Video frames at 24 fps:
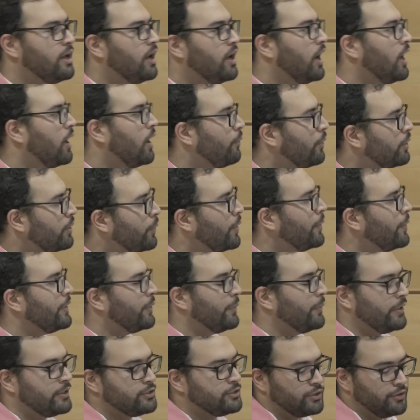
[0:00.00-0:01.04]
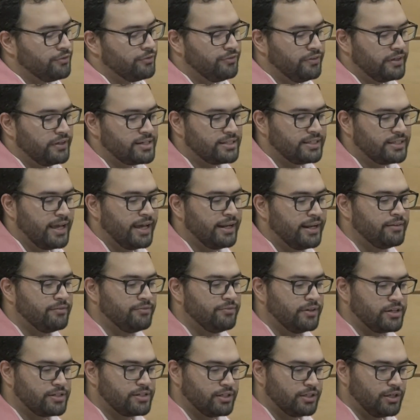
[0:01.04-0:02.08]
One way that we could sort of fix that and
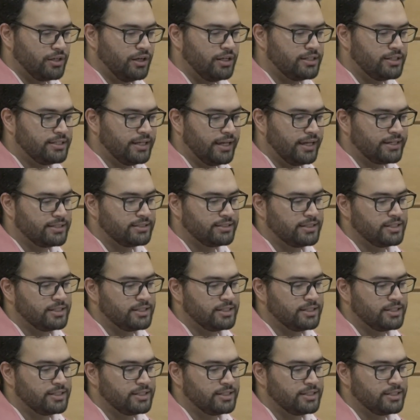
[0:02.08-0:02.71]
fix the context